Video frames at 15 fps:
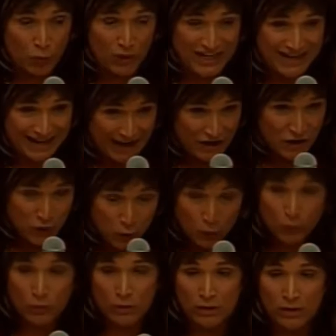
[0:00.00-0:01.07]
we can
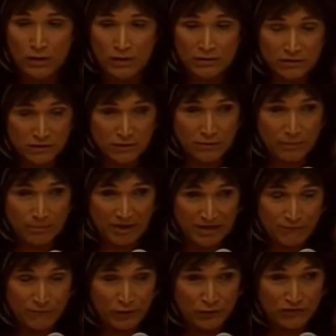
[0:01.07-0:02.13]
do to
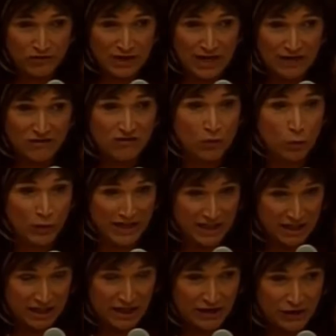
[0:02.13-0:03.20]
beat Phil Scott so we
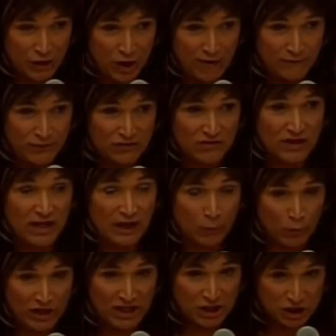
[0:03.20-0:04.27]
can get in office
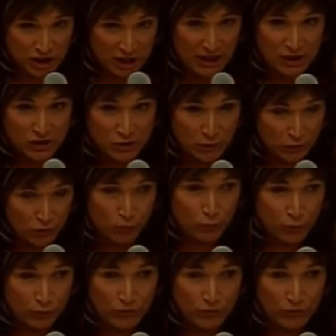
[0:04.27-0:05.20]
and we can change those rules.